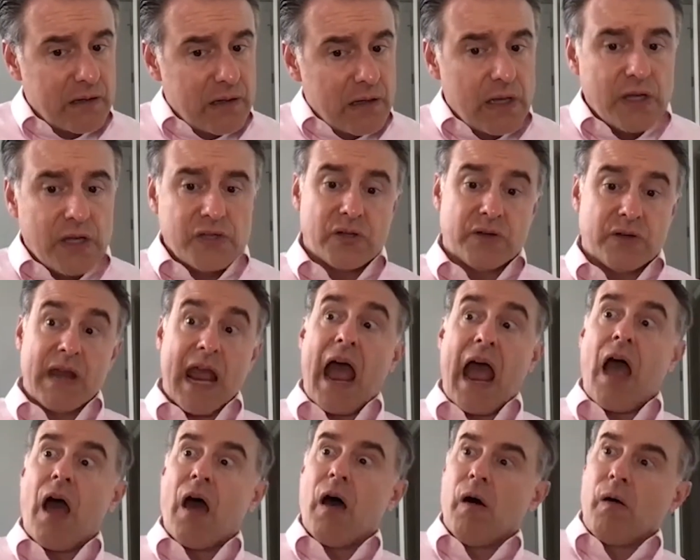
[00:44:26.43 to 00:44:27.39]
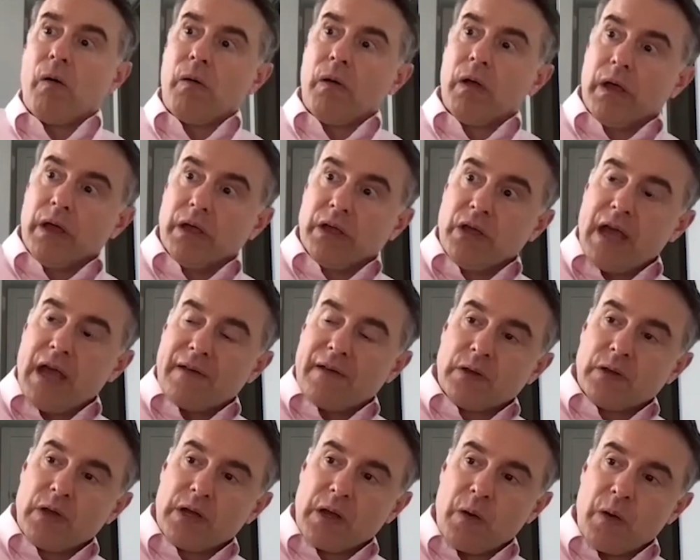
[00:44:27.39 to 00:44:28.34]
So now you have to
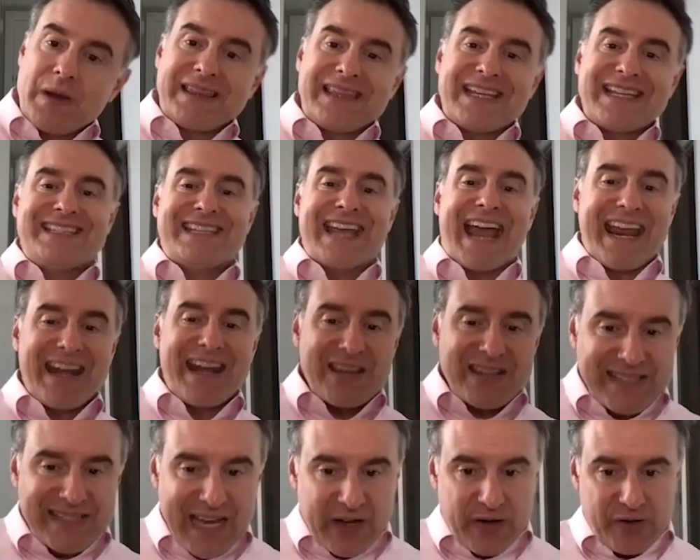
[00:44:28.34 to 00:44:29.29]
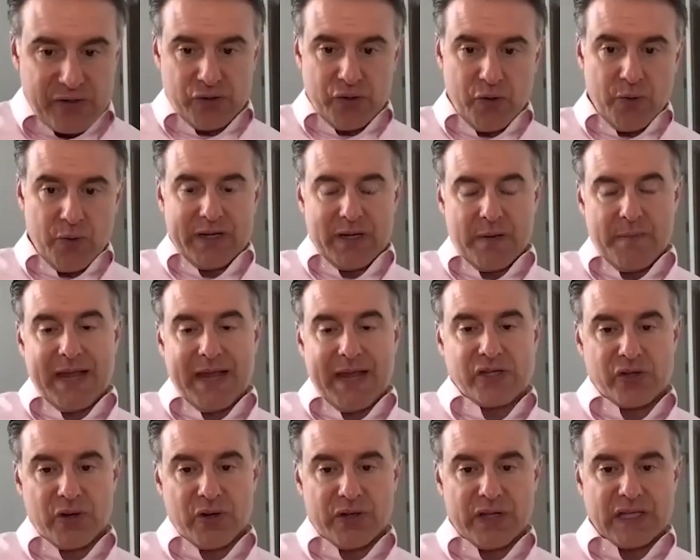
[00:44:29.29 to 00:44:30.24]
look at what the data center is doing to make
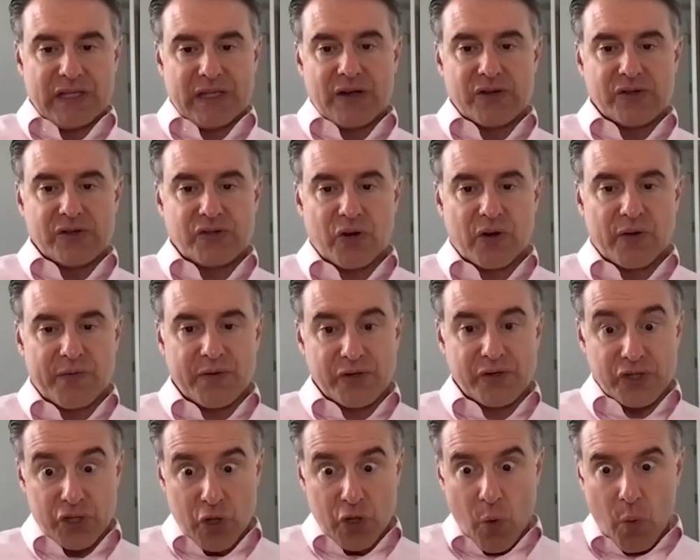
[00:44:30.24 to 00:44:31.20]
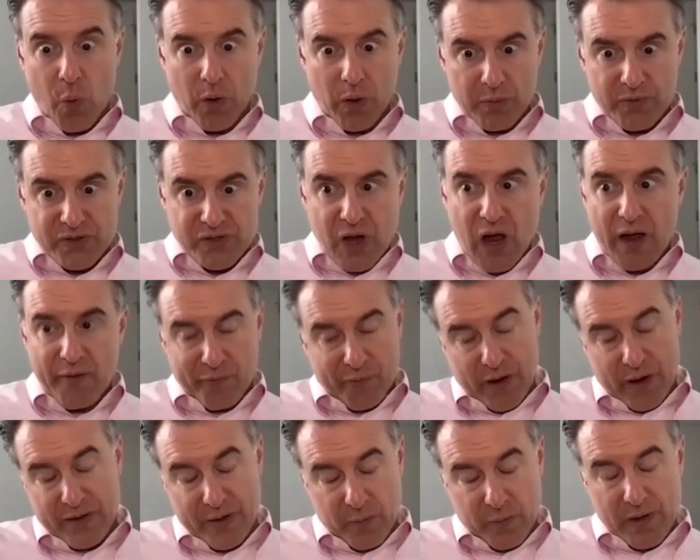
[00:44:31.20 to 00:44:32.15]
sure that their servers, your
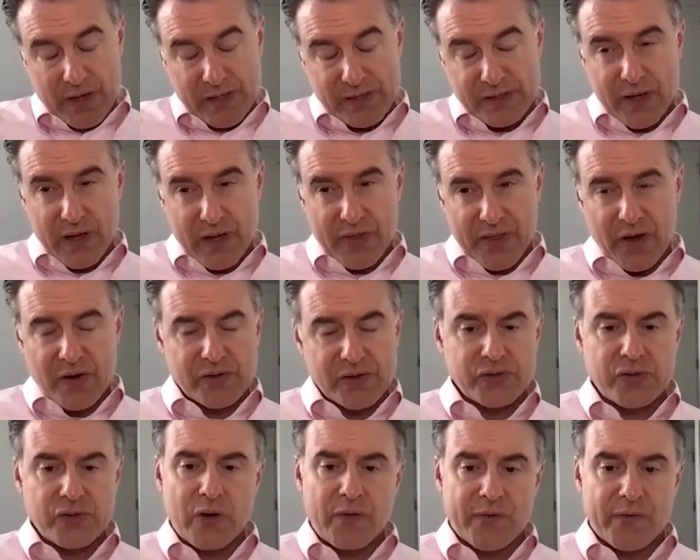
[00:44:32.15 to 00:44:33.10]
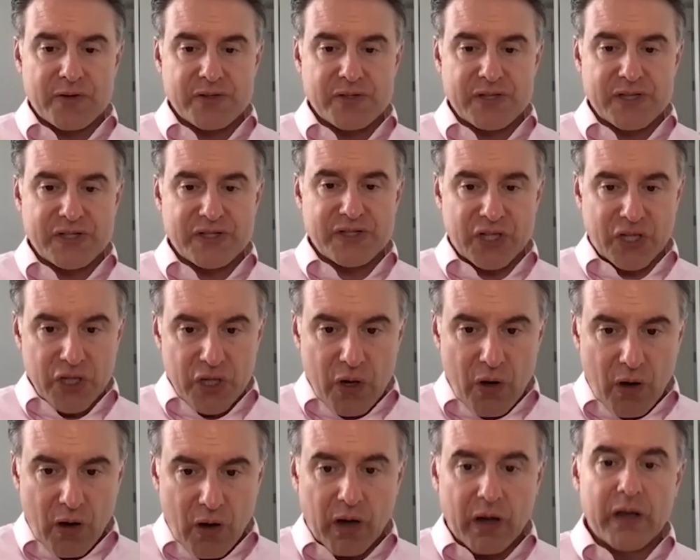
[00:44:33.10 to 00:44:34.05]
software that runs on their servers is
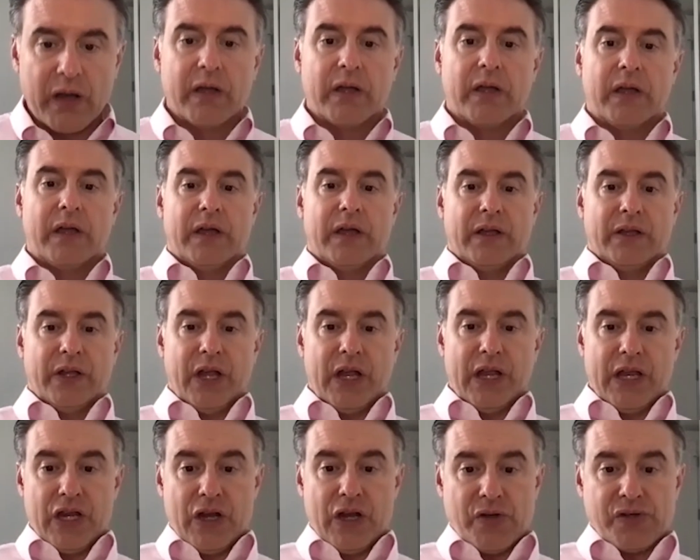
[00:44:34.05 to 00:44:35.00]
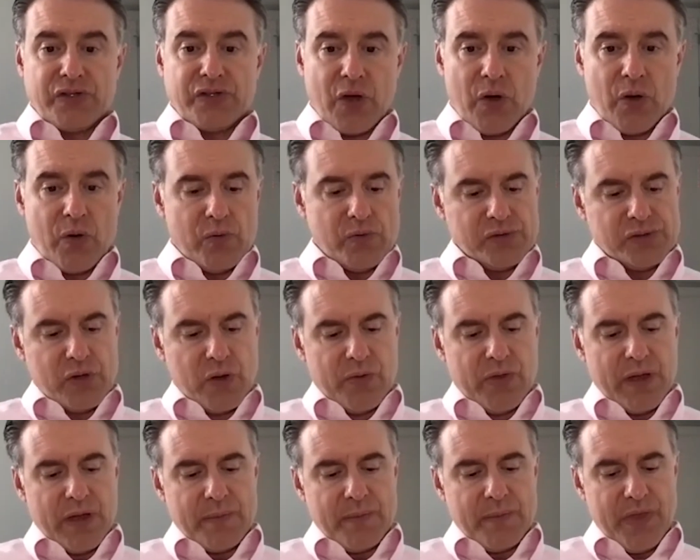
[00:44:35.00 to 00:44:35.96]
secure. So
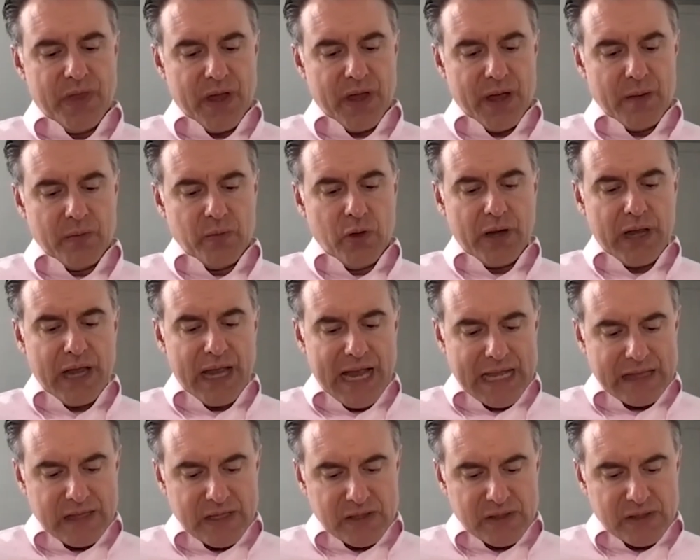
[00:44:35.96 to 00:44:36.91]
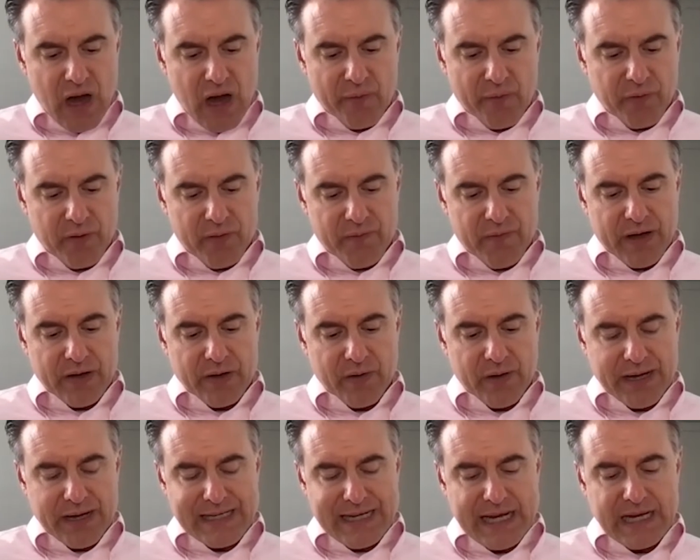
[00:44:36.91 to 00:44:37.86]
the looking at the software vendor
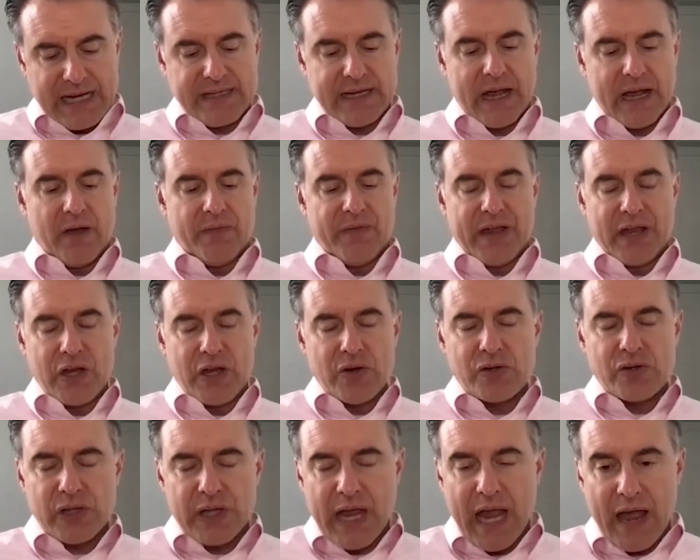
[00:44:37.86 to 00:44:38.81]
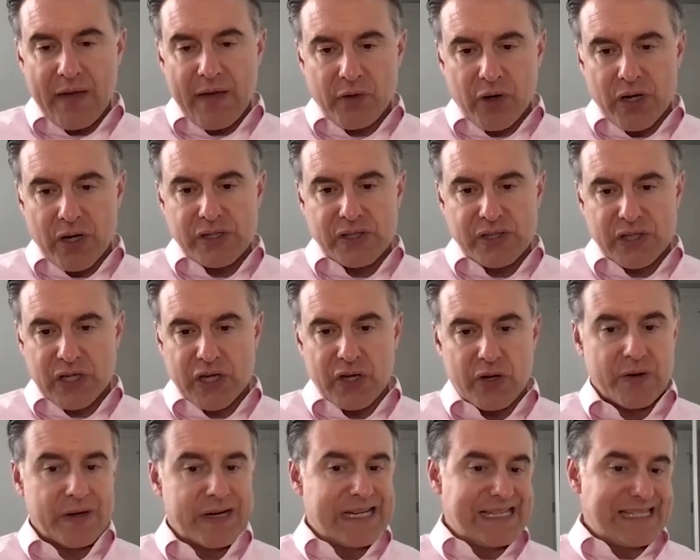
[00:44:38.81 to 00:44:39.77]
in detail, and they usually have good
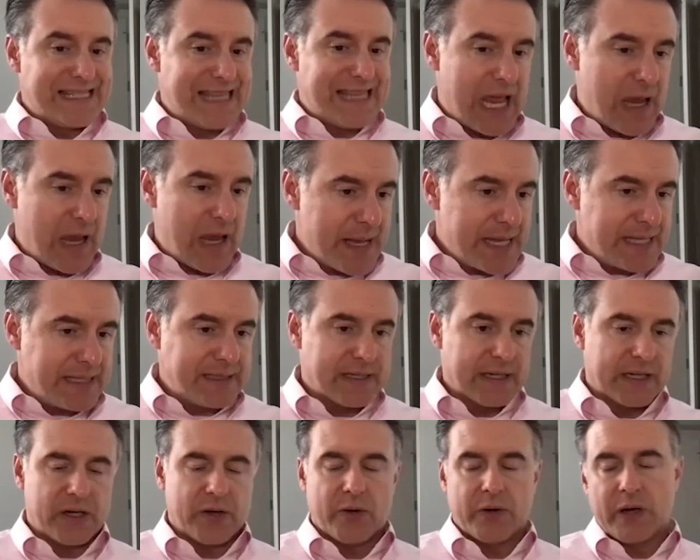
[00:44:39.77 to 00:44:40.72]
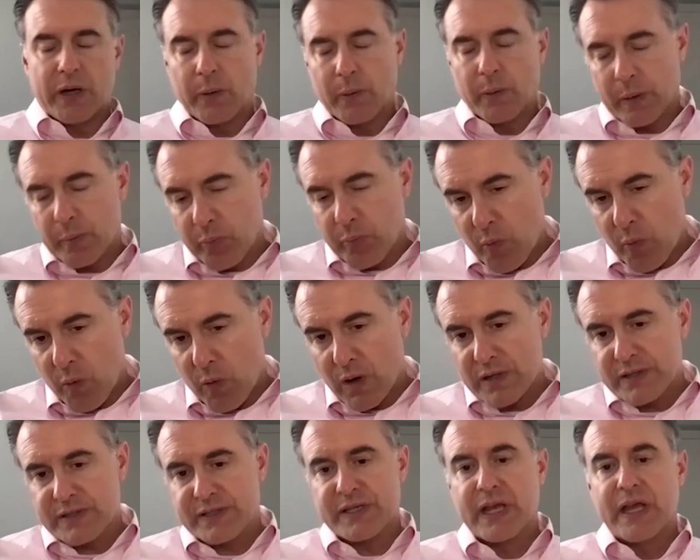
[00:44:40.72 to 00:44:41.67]
security statements, security
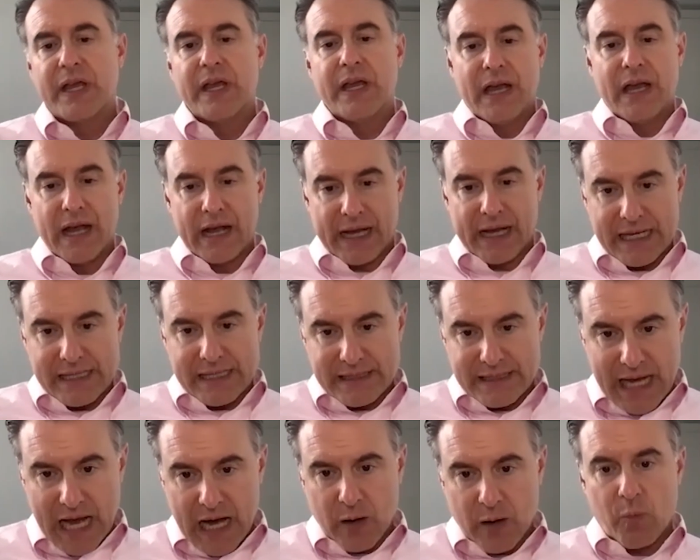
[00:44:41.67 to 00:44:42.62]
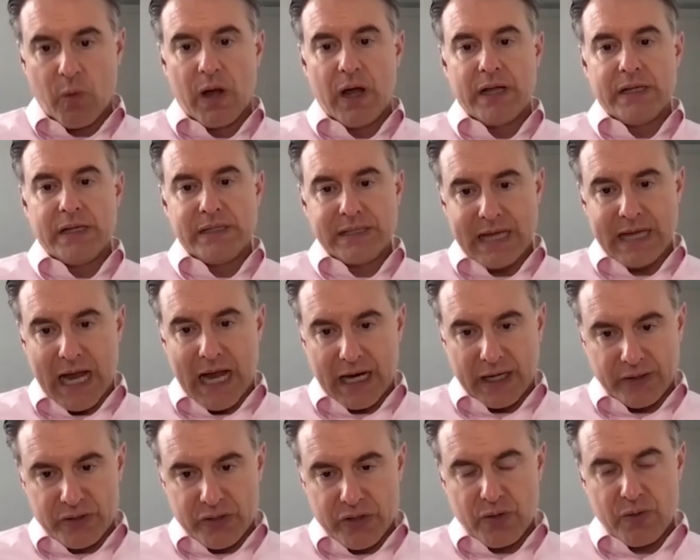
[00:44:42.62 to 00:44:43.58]
reports, again, SOC 1,
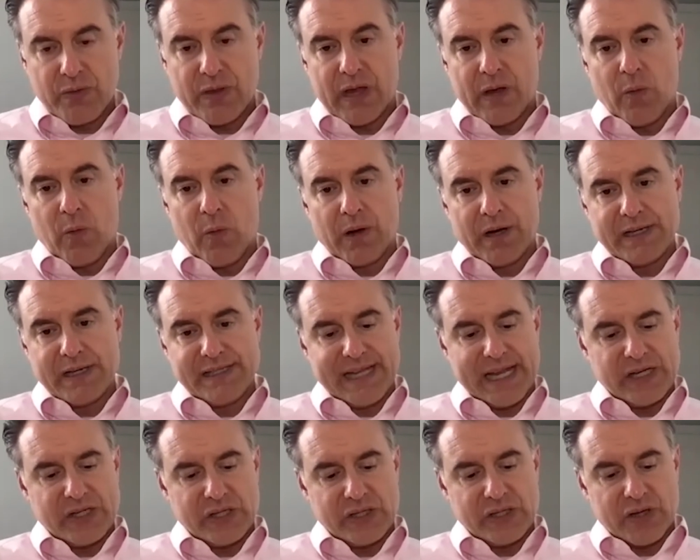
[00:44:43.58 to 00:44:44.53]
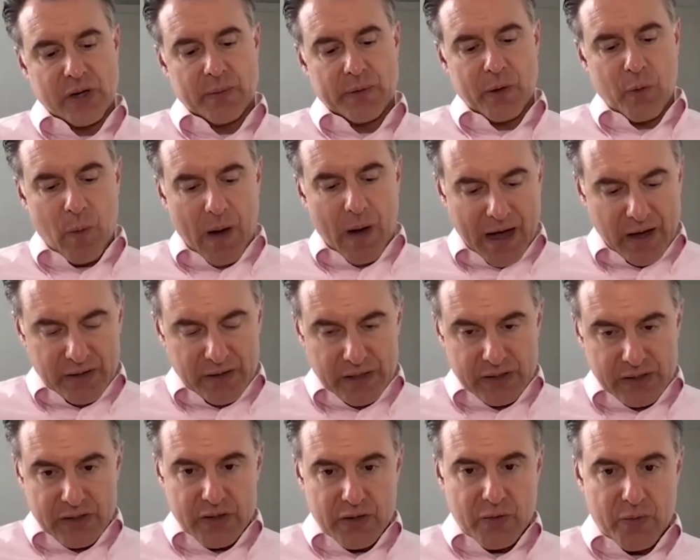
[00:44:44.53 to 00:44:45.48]
SOC 2, that organizations are required to
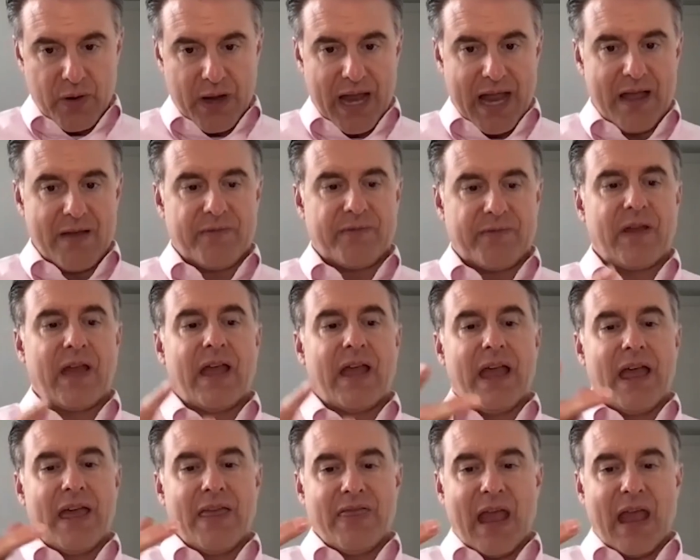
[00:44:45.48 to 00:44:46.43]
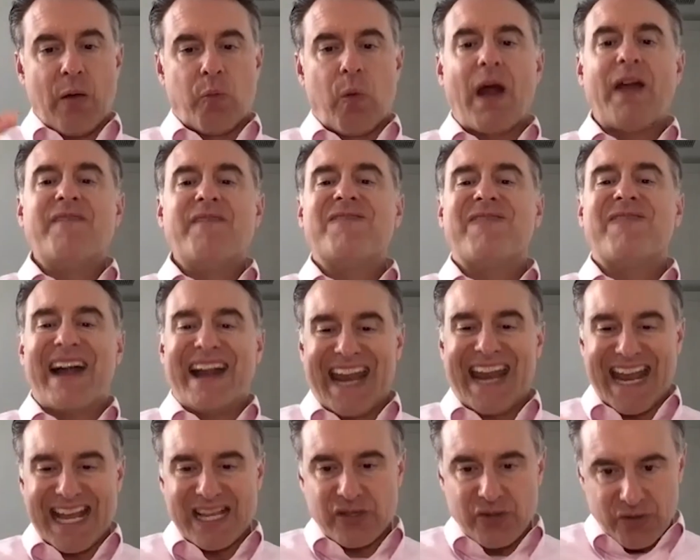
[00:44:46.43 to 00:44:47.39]
do if they run
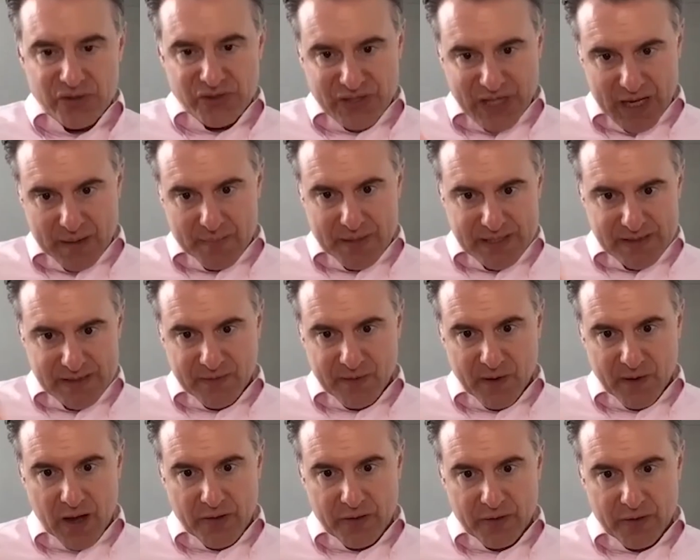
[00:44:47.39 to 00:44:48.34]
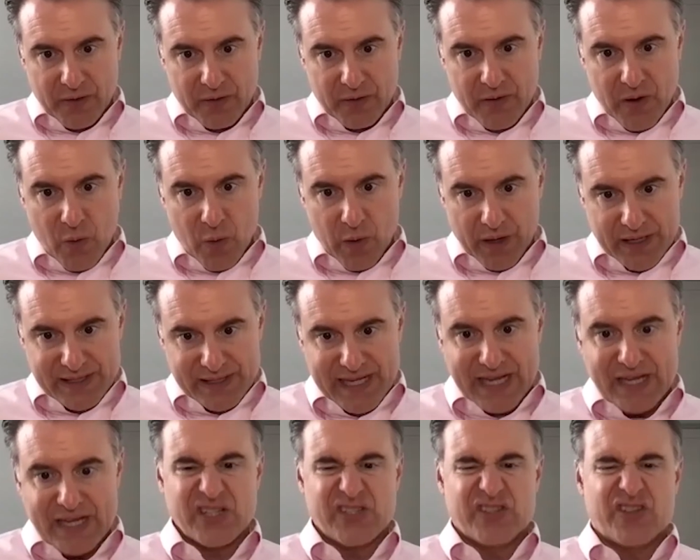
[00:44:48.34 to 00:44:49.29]
financial statements for other
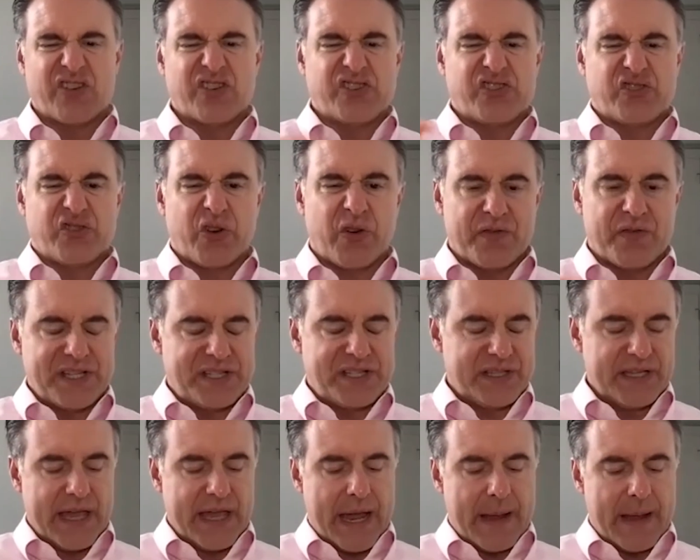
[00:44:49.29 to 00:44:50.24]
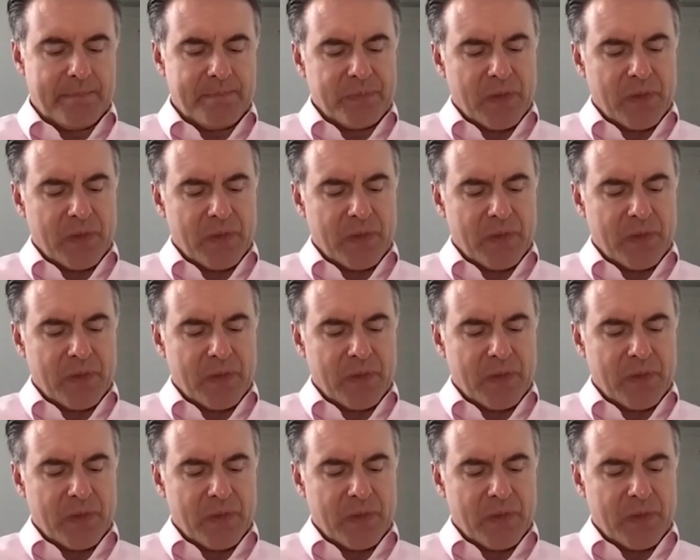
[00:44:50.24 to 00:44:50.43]
organizations or service to them.